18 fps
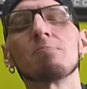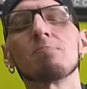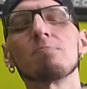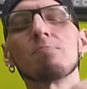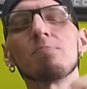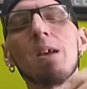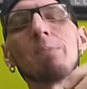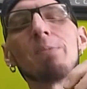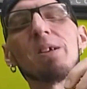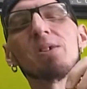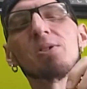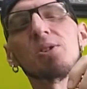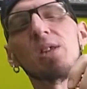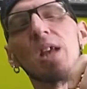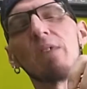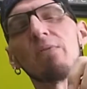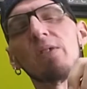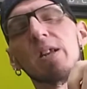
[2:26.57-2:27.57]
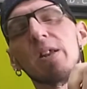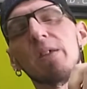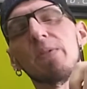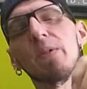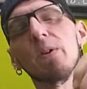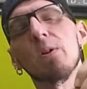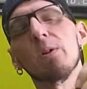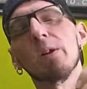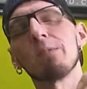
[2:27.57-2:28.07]
maybe a
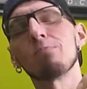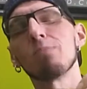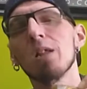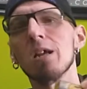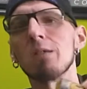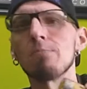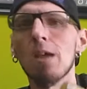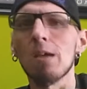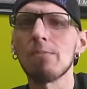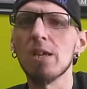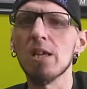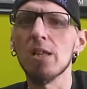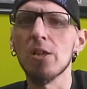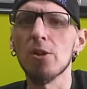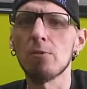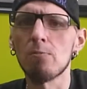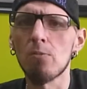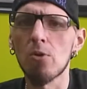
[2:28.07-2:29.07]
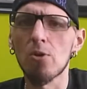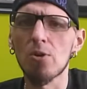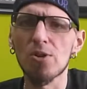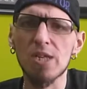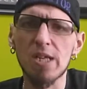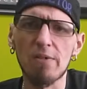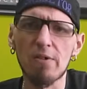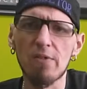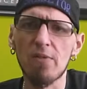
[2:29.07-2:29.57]
70-30 blend, maybe a little more,
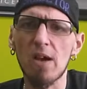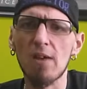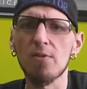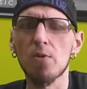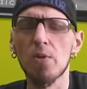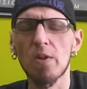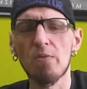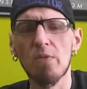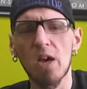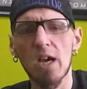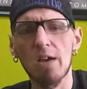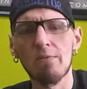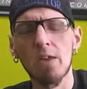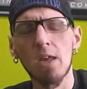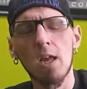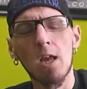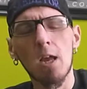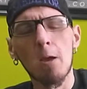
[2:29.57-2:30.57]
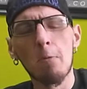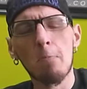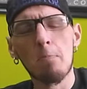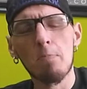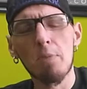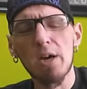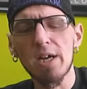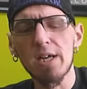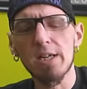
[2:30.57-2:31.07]
75-25,
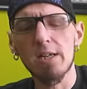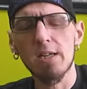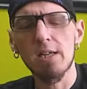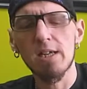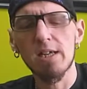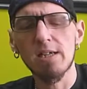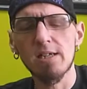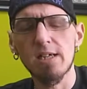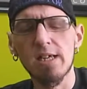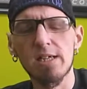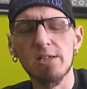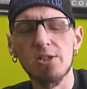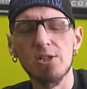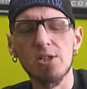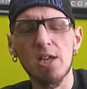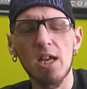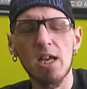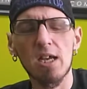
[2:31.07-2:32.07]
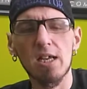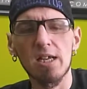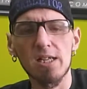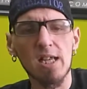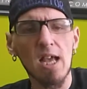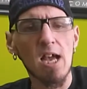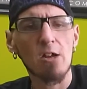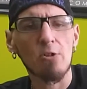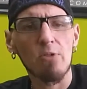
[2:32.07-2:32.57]
but it's
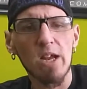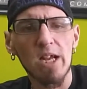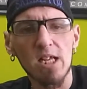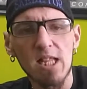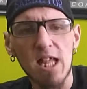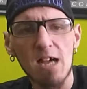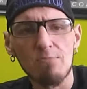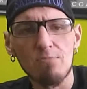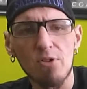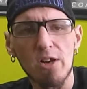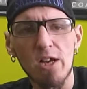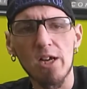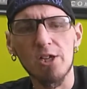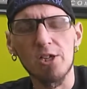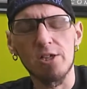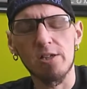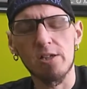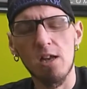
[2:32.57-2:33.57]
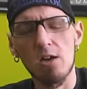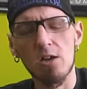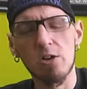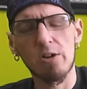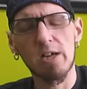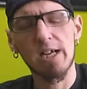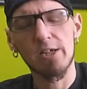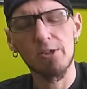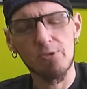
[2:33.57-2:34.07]
got great cloud production. I'll go
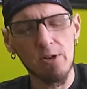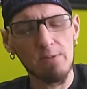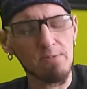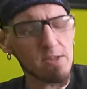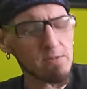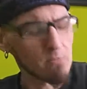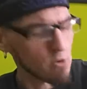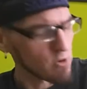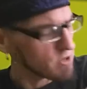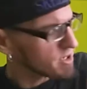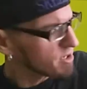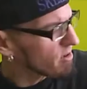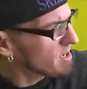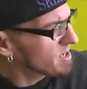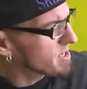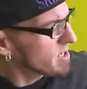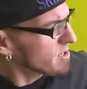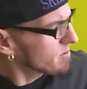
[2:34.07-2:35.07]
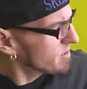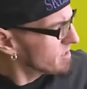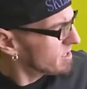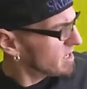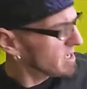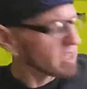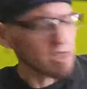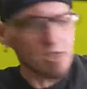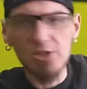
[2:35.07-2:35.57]
ahead and drip some more so I don't
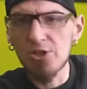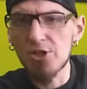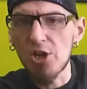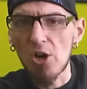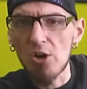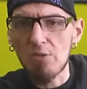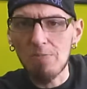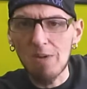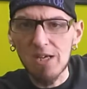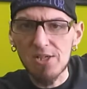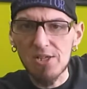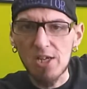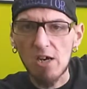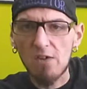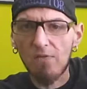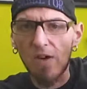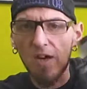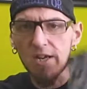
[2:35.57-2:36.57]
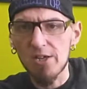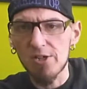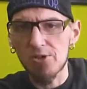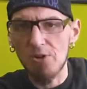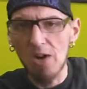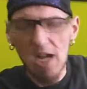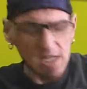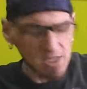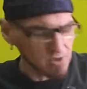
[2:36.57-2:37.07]
choke myself on the
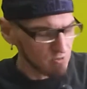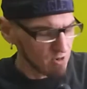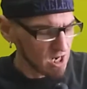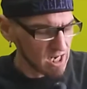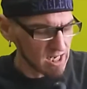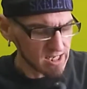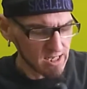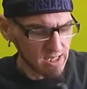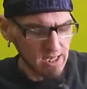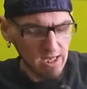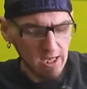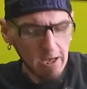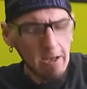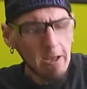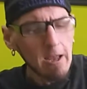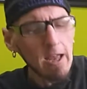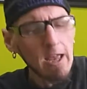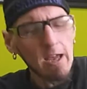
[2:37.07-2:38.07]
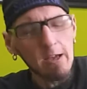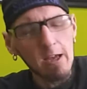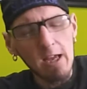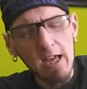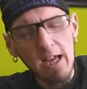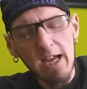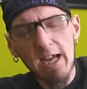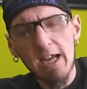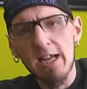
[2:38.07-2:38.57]
dry swat.
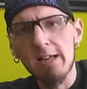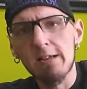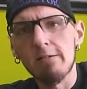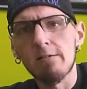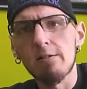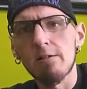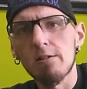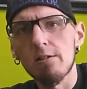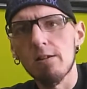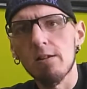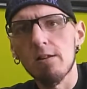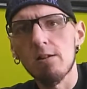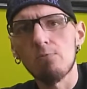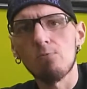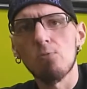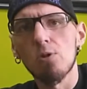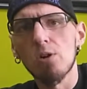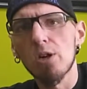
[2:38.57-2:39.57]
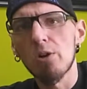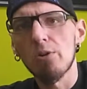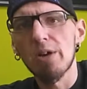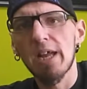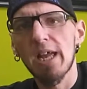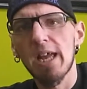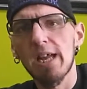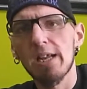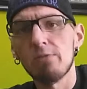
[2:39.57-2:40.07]
And we'll go
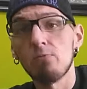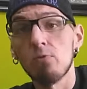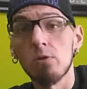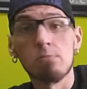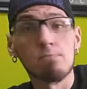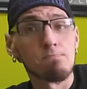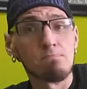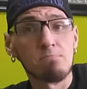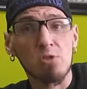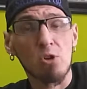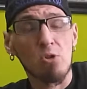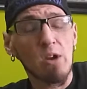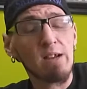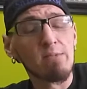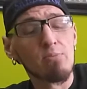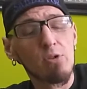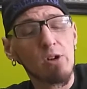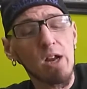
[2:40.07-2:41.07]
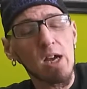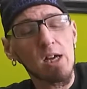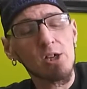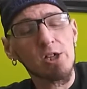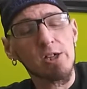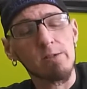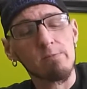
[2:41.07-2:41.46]
ahead and great production.